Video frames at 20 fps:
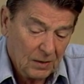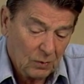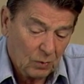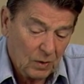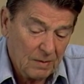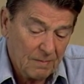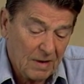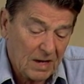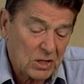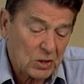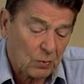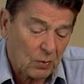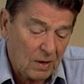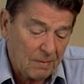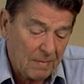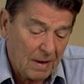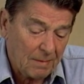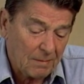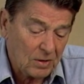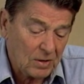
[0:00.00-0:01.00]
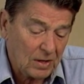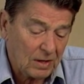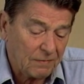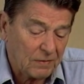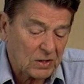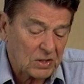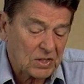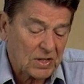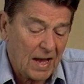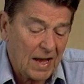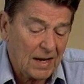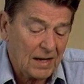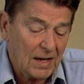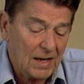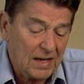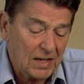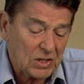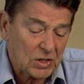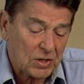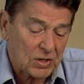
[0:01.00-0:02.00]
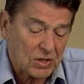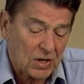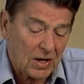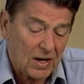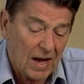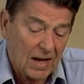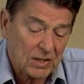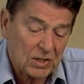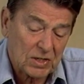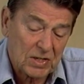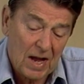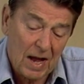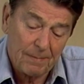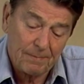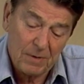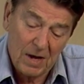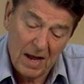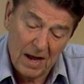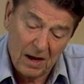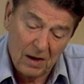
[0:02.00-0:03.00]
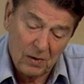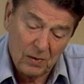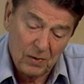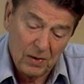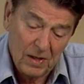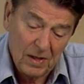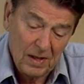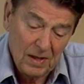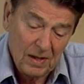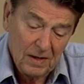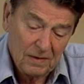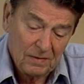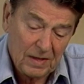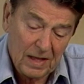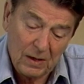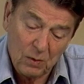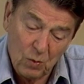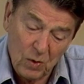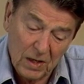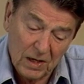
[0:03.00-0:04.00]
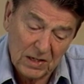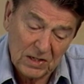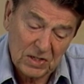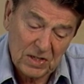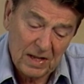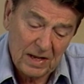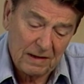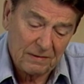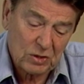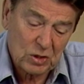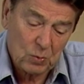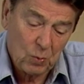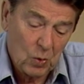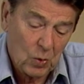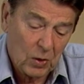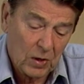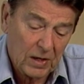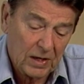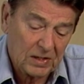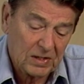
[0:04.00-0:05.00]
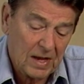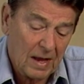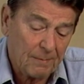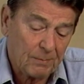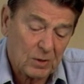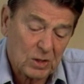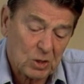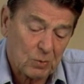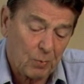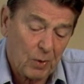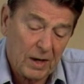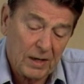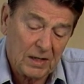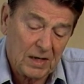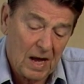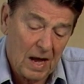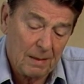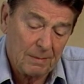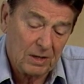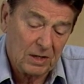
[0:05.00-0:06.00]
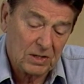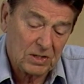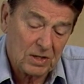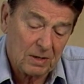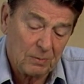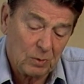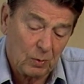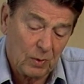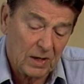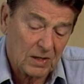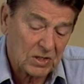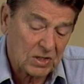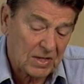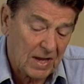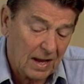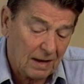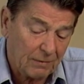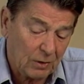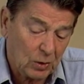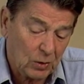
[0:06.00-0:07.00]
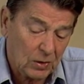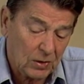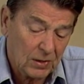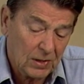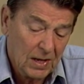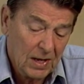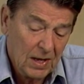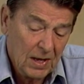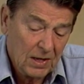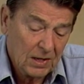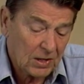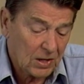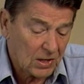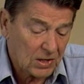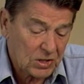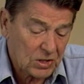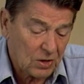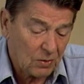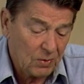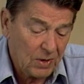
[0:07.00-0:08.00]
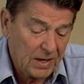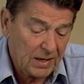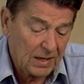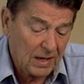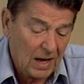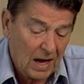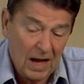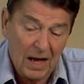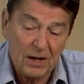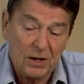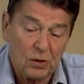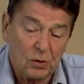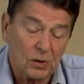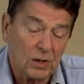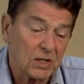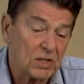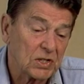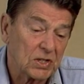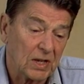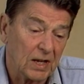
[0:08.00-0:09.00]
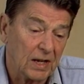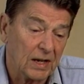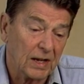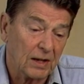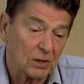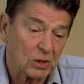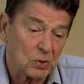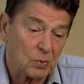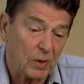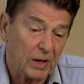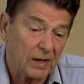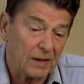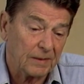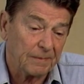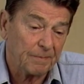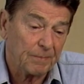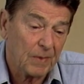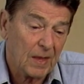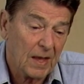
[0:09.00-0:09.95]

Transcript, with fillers: We must remember that if the Sandinistas are not stopped now, they will, as they have sworn, attempt to spread communism to El Salvador, Costa Rica, Honduras, and elsewhere.